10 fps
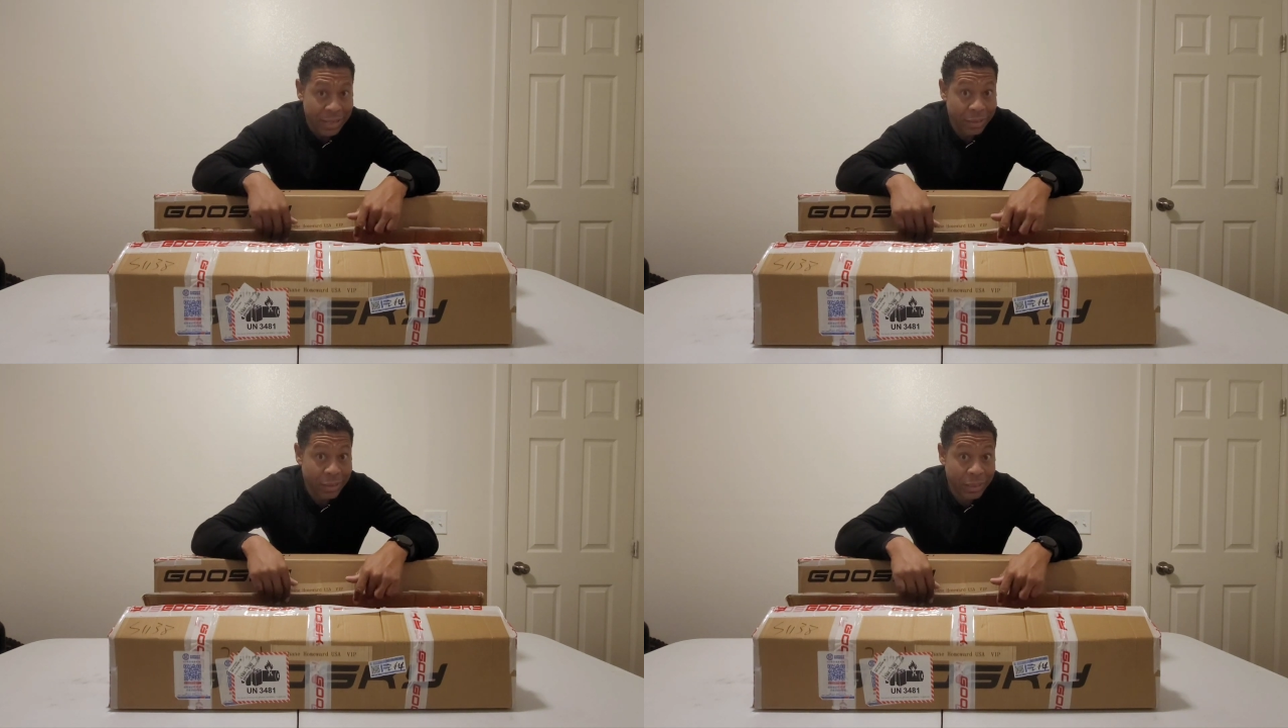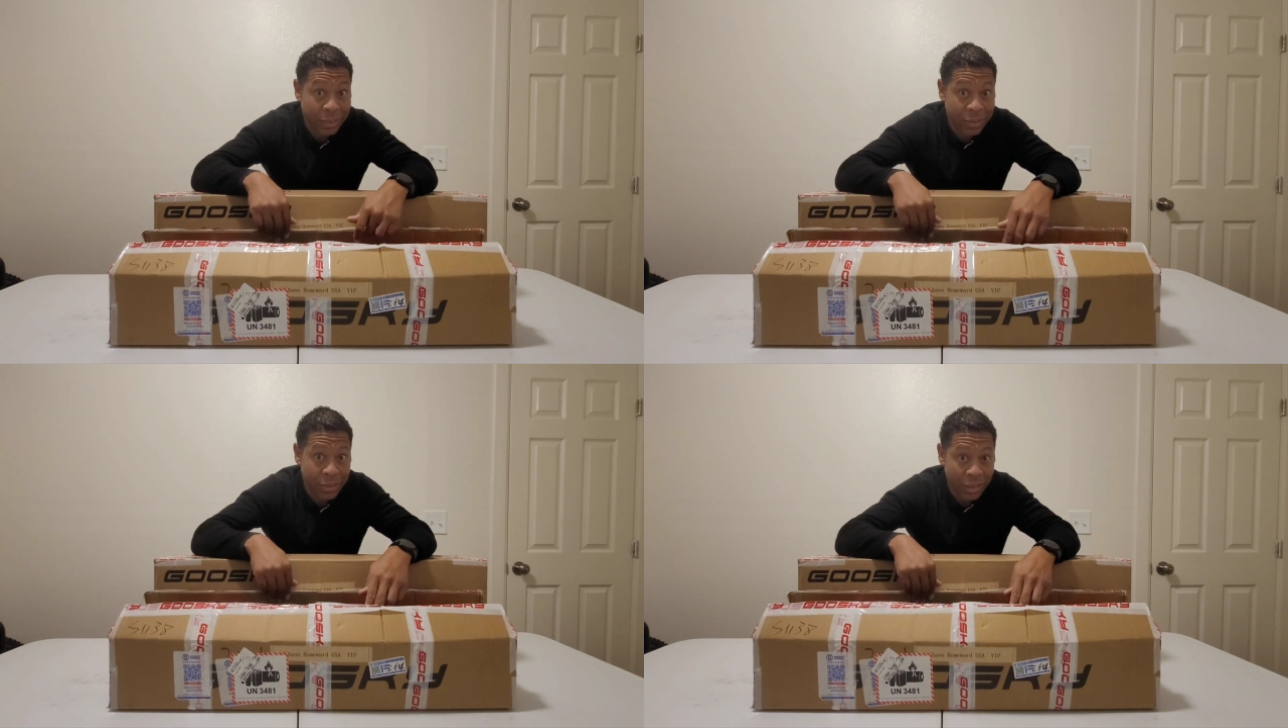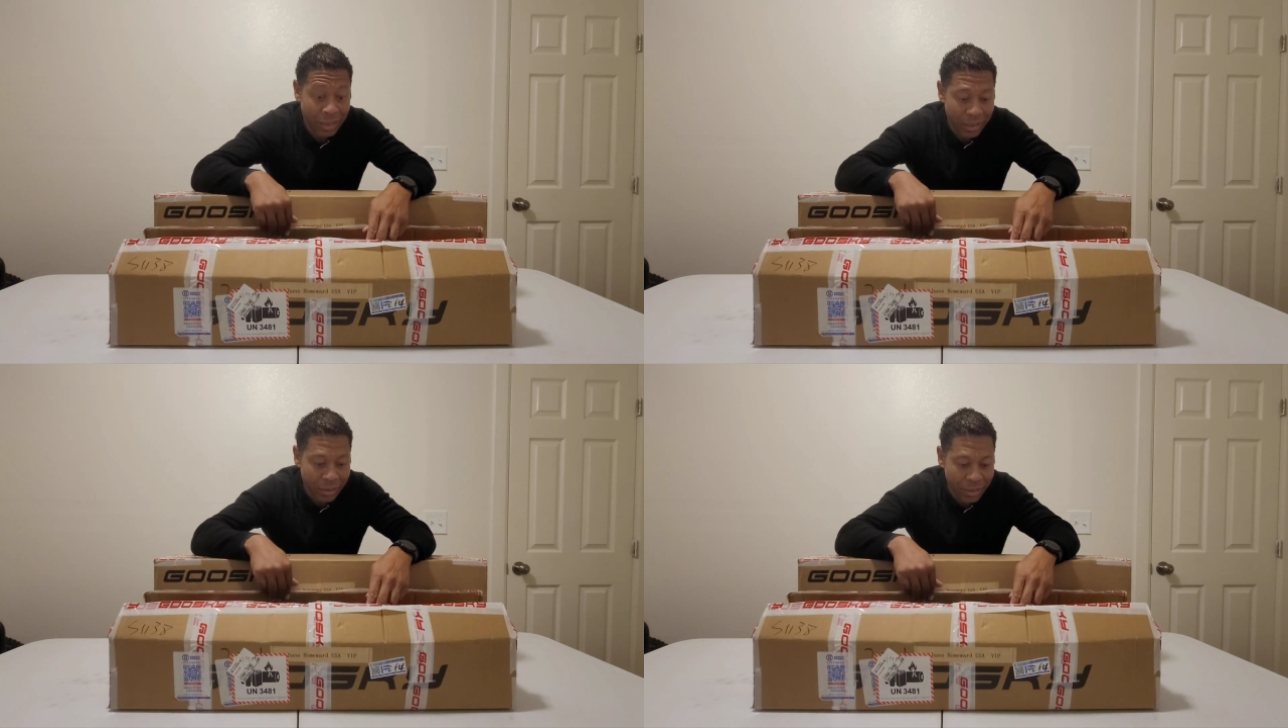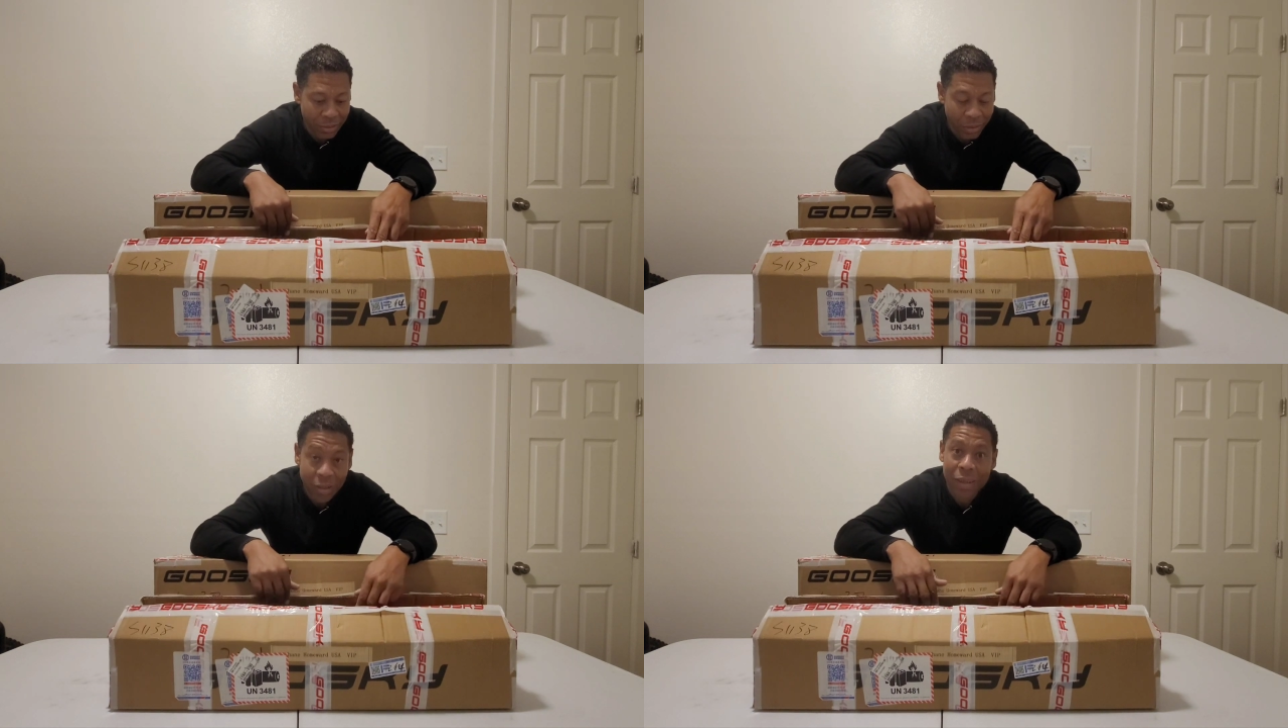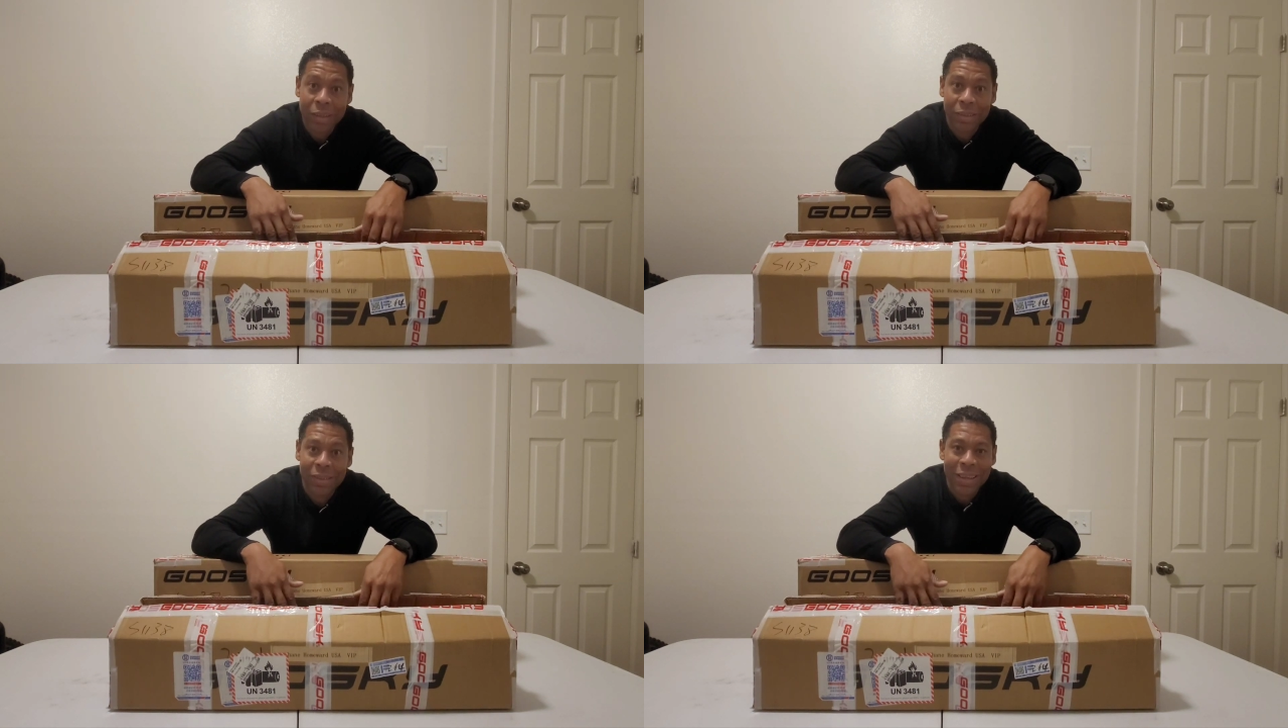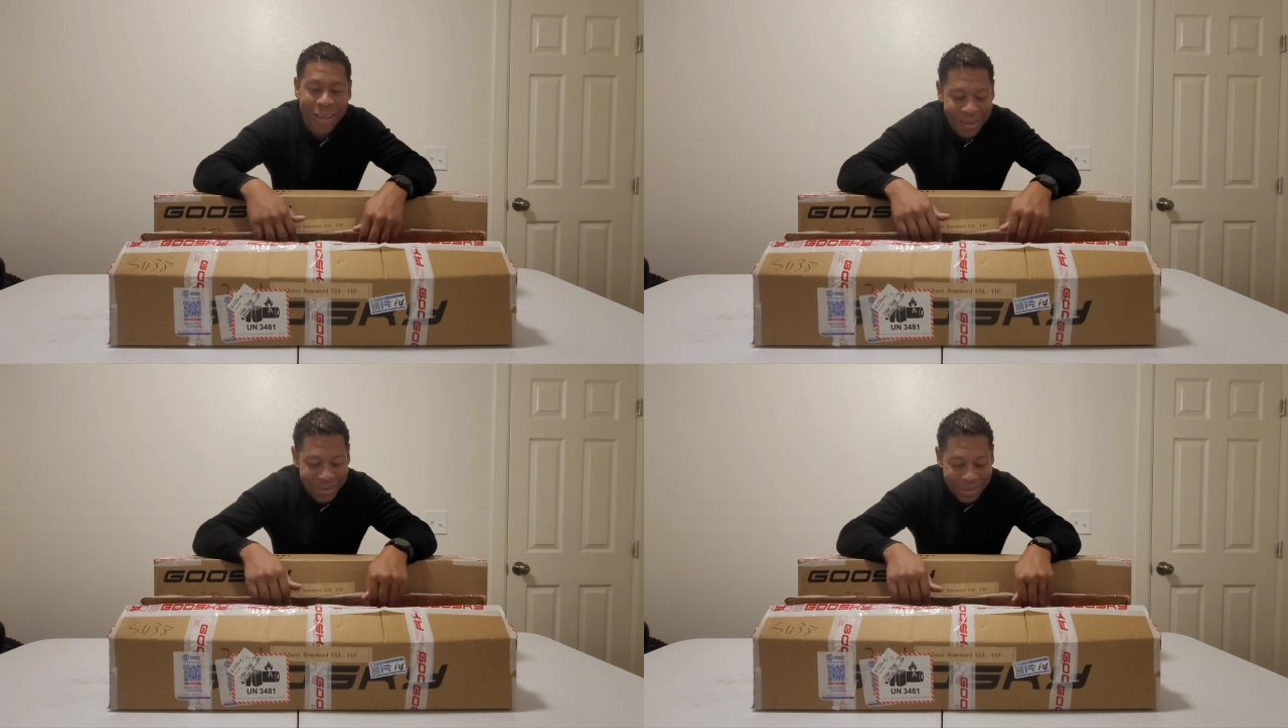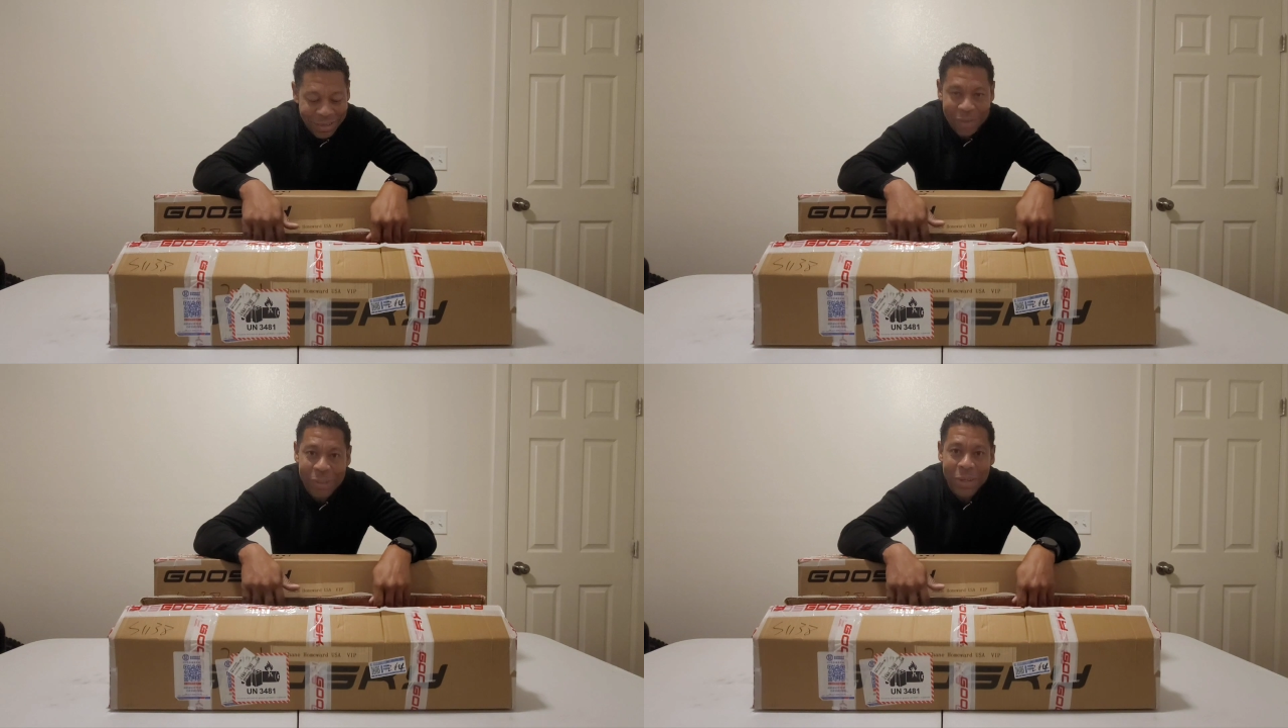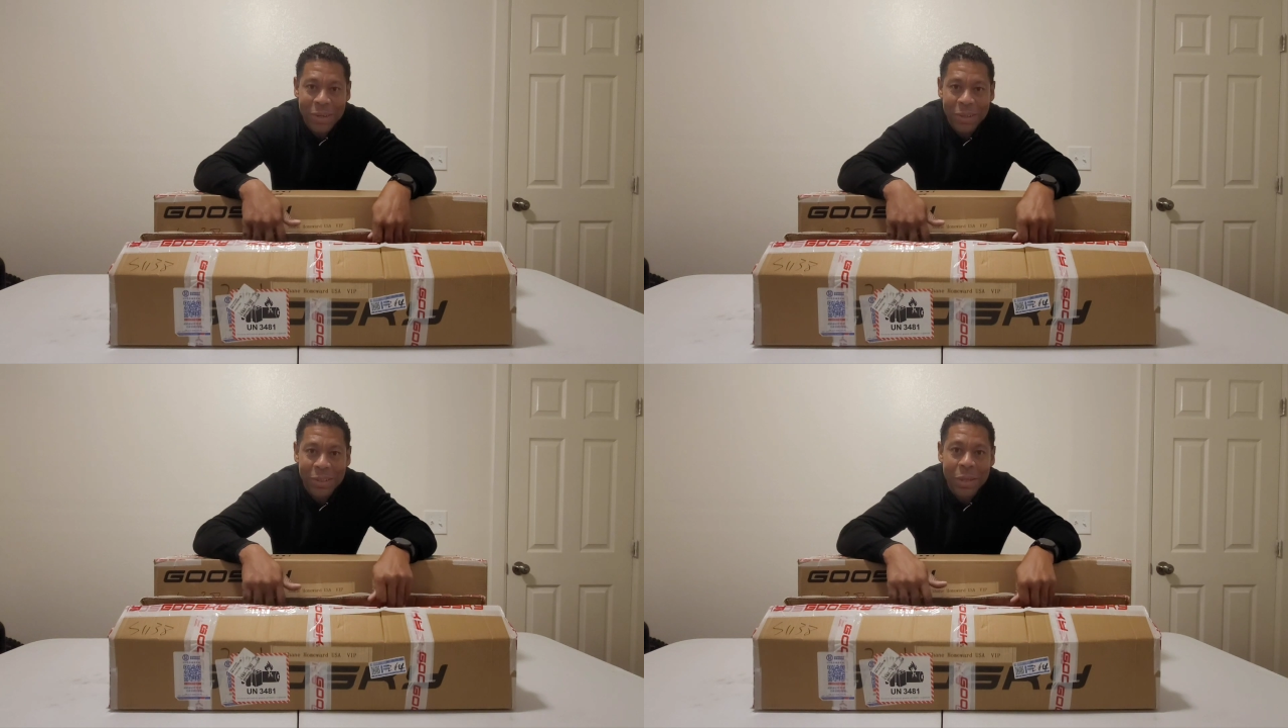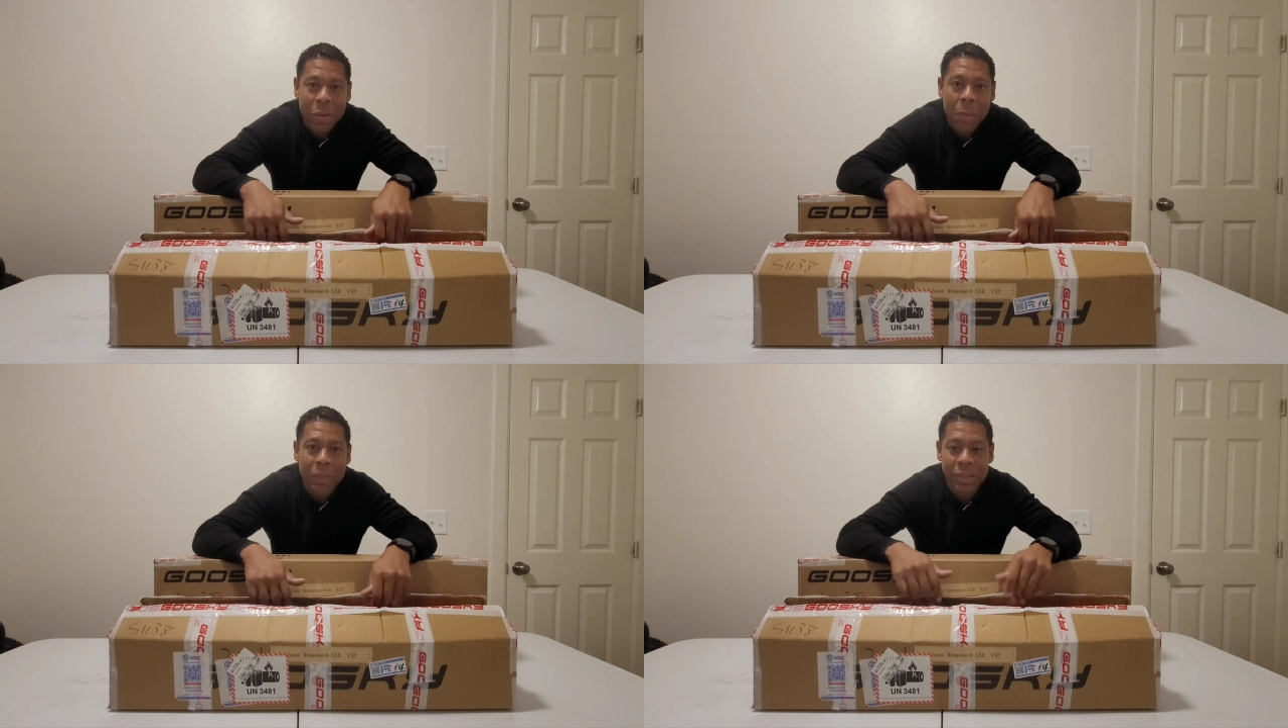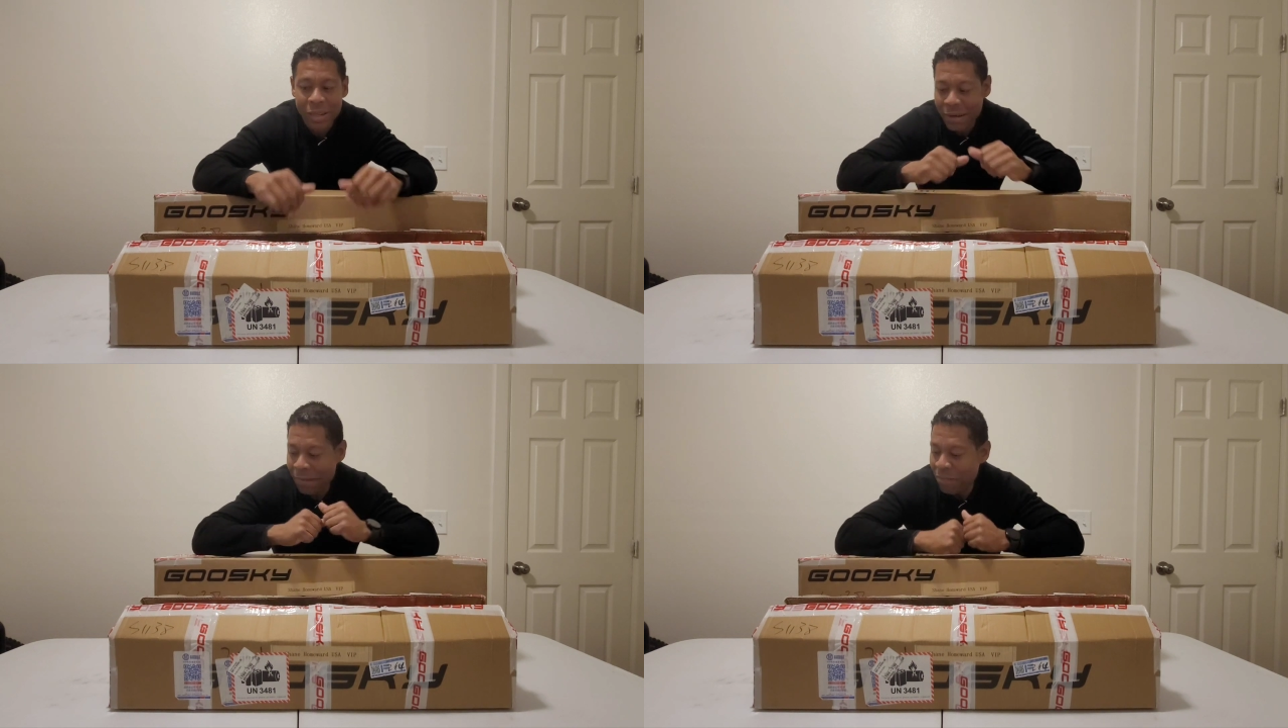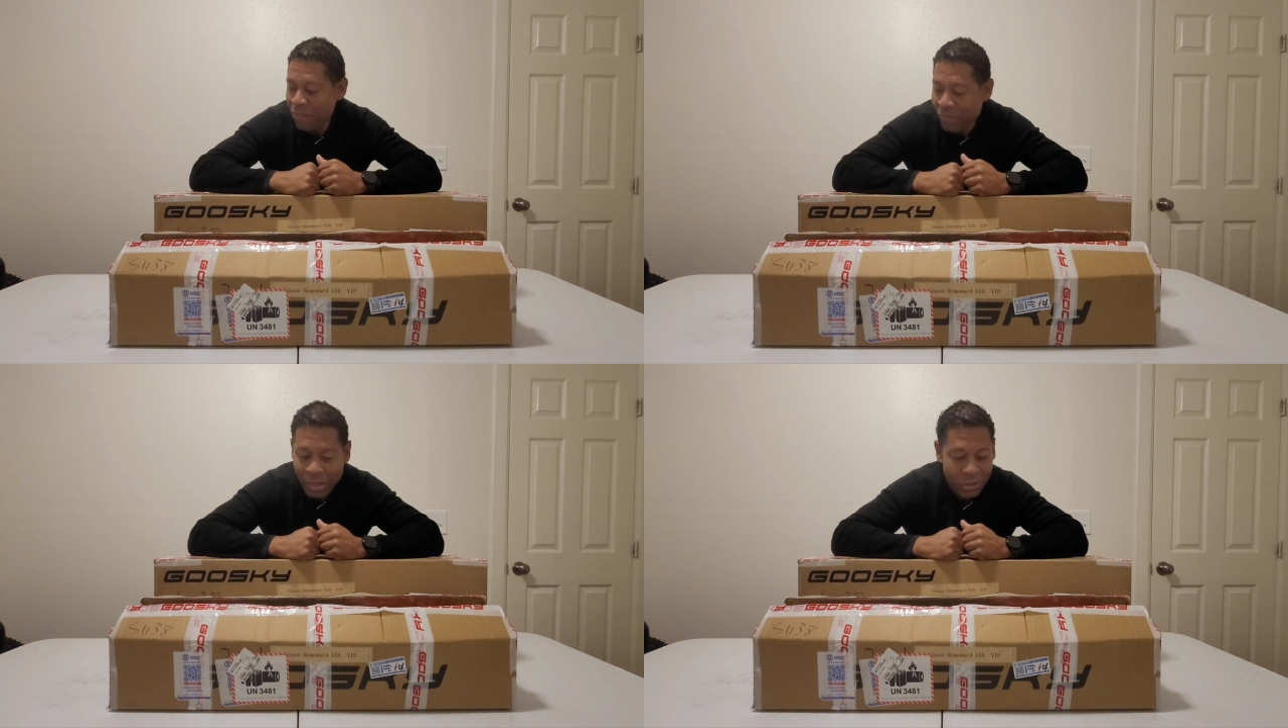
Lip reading: kind of already snuck into this one because I was curious to see what was in here.